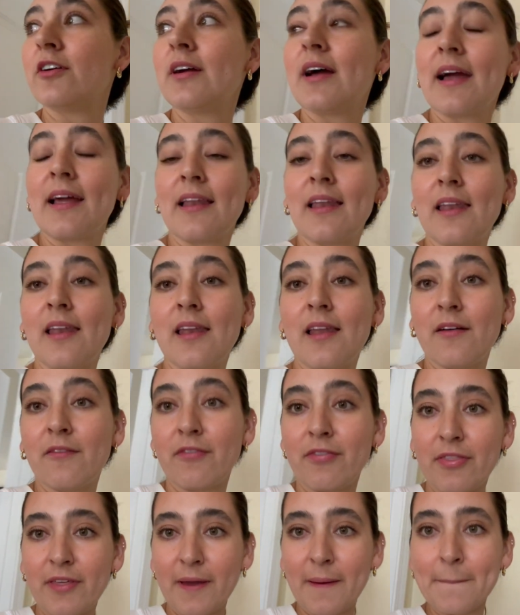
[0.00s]
I
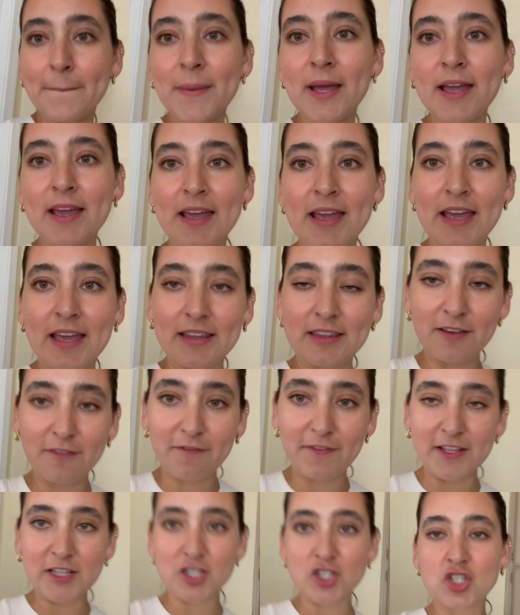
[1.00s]
love them, and they
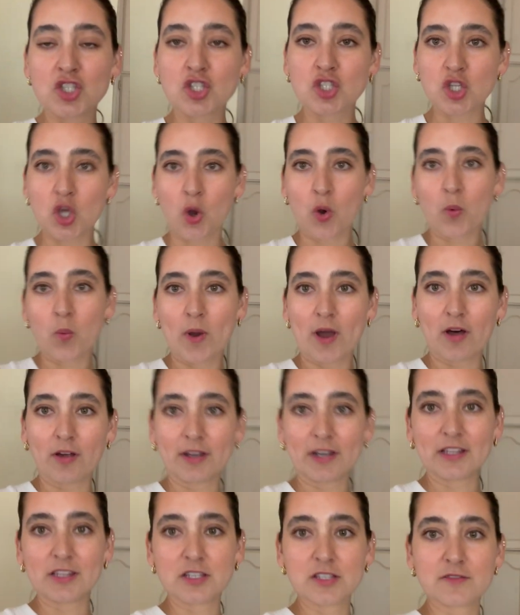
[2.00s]
fit so well.
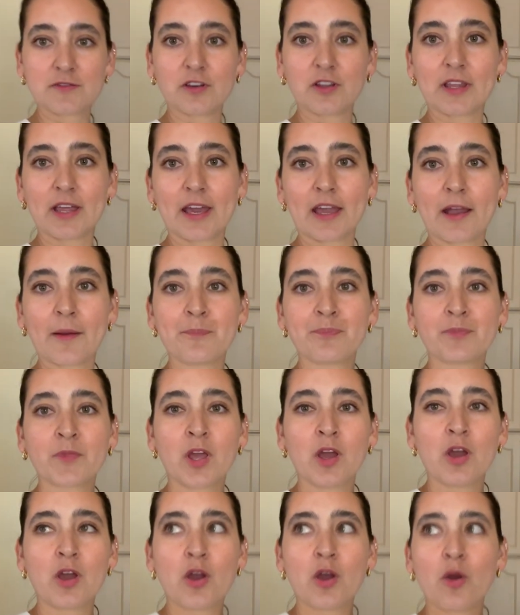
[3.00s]
And I just feel like
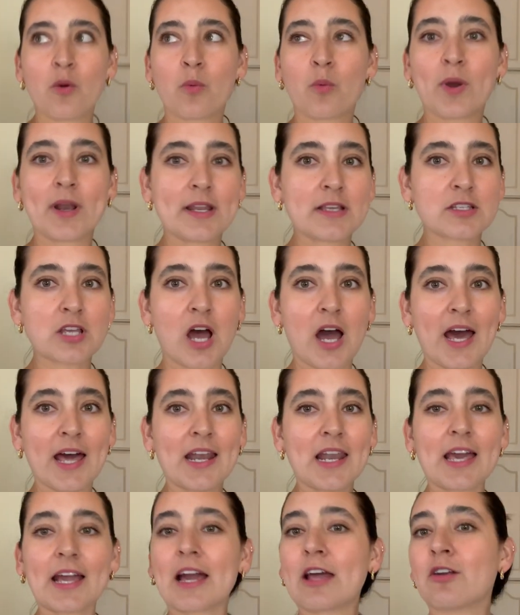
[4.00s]
when it's hot,
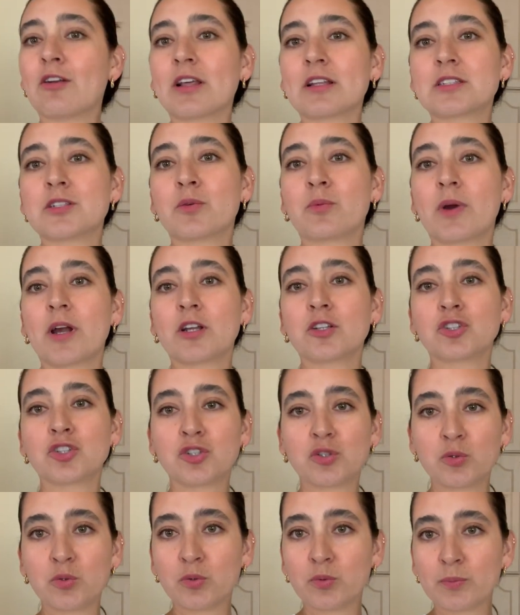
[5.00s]
like I don't like to wear
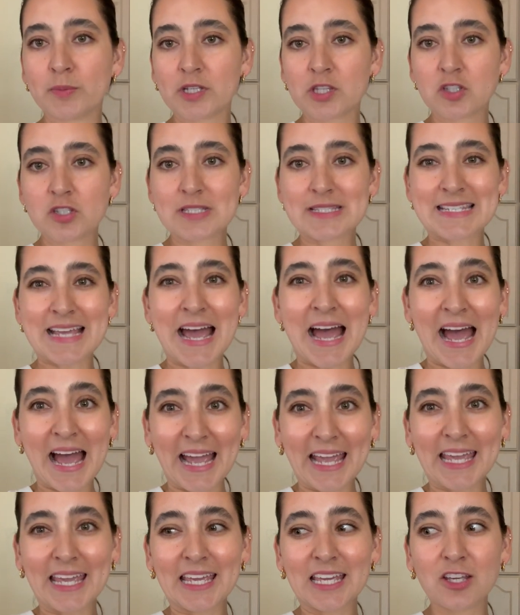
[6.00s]
too much
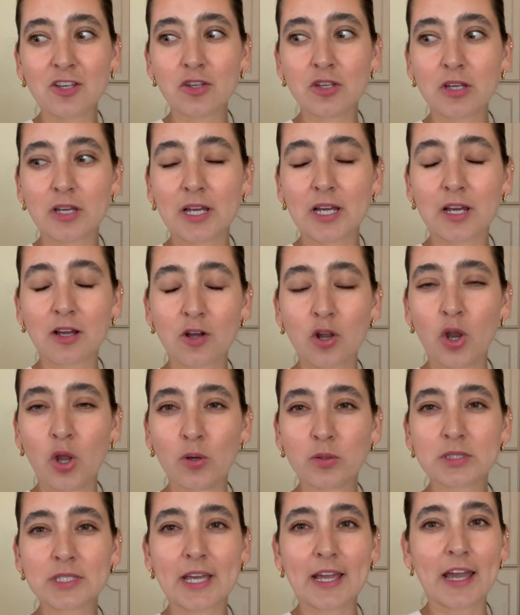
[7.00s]
tight
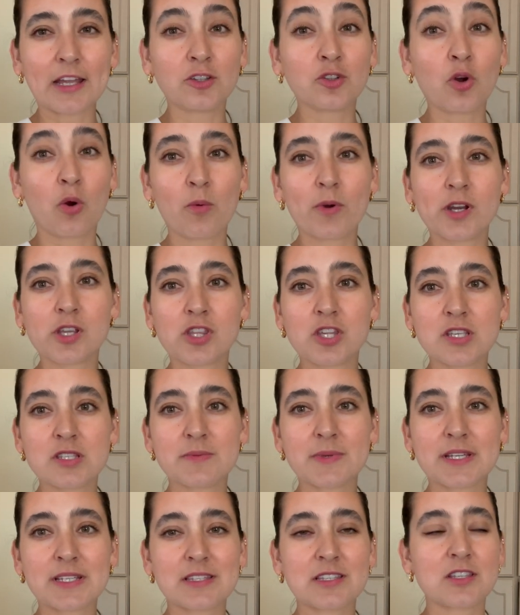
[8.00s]
clothes. Like I don't wear jeans
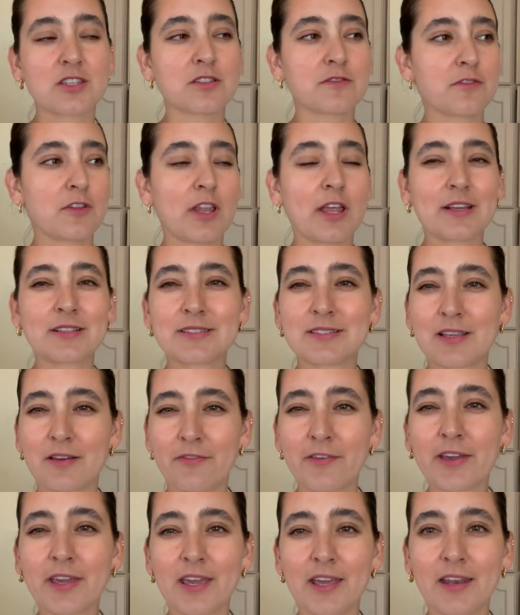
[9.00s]
because they just feel like
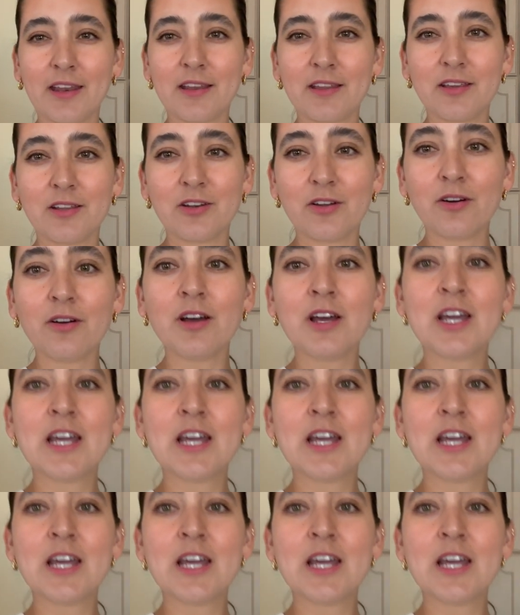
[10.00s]
suffocated, you know.